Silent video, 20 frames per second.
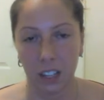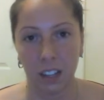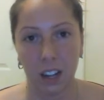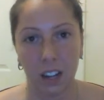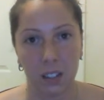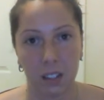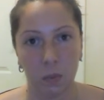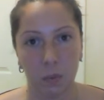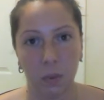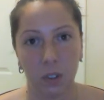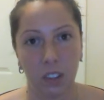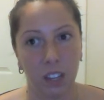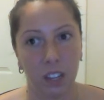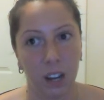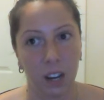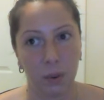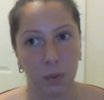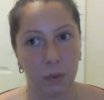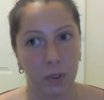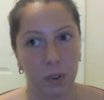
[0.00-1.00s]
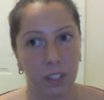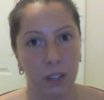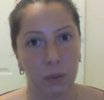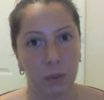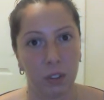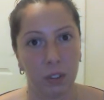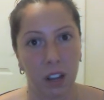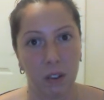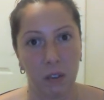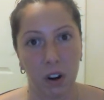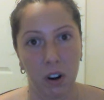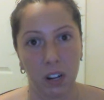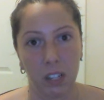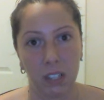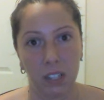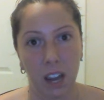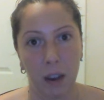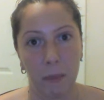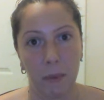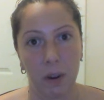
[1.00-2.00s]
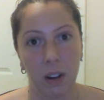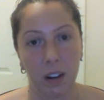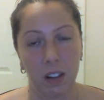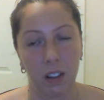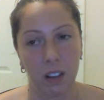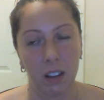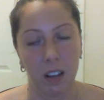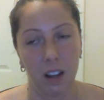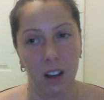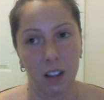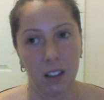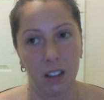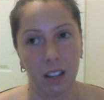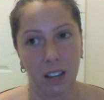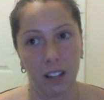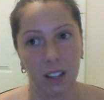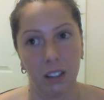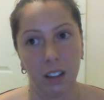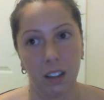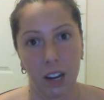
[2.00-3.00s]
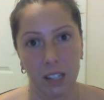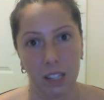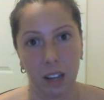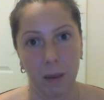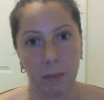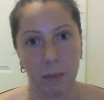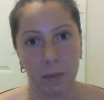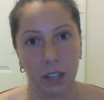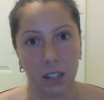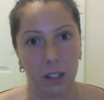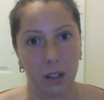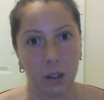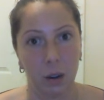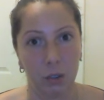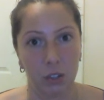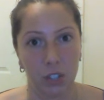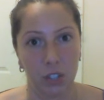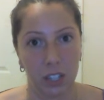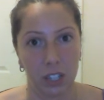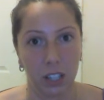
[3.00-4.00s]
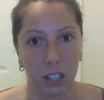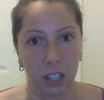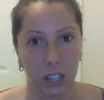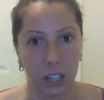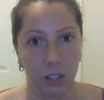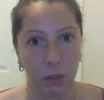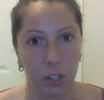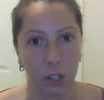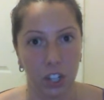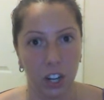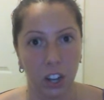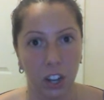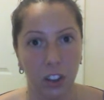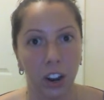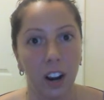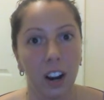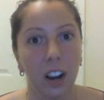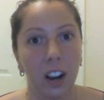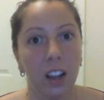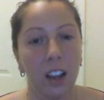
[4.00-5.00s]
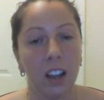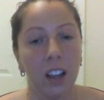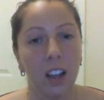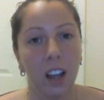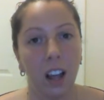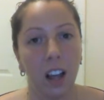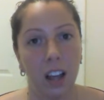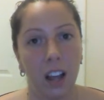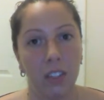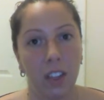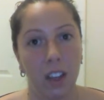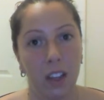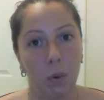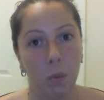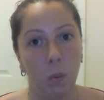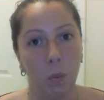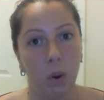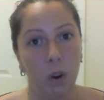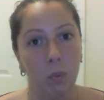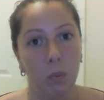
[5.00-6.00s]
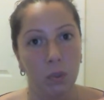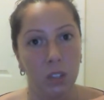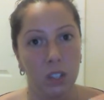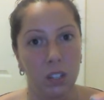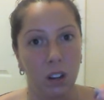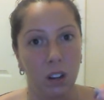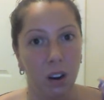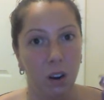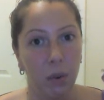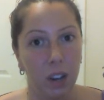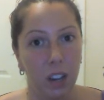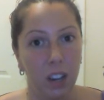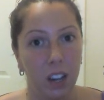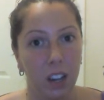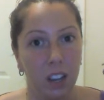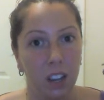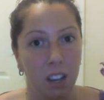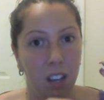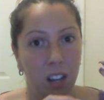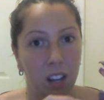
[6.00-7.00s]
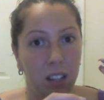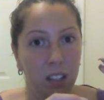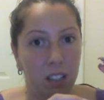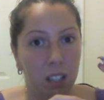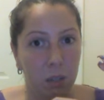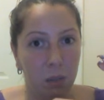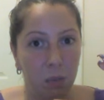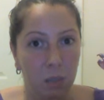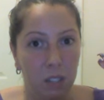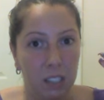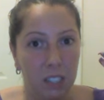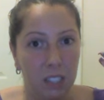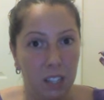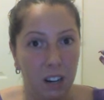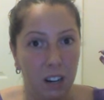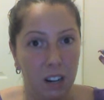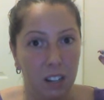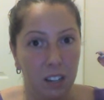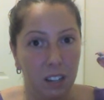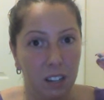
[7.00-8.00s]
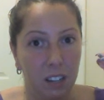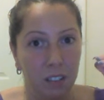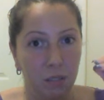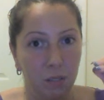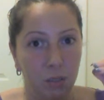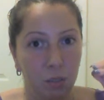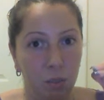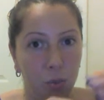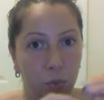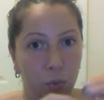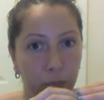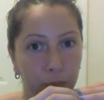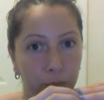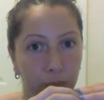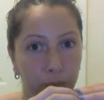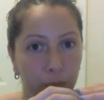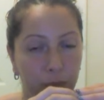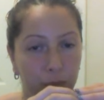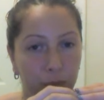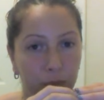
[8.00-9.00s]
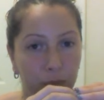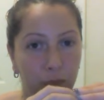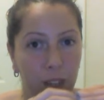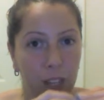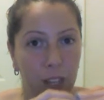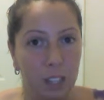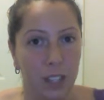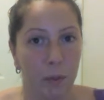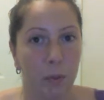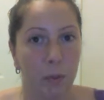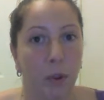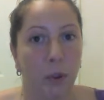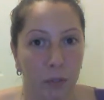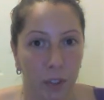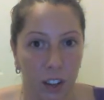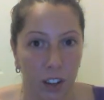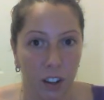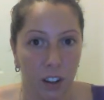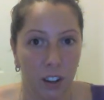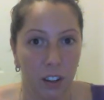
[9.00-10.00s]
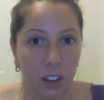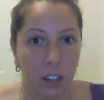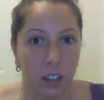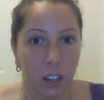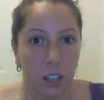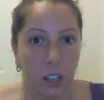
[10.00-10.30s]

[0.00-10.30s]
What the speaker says: That's one thing I really, really have a hard time. And like a lot of times I see coaches cling to each other and then one was going and this one went down and then they both fail.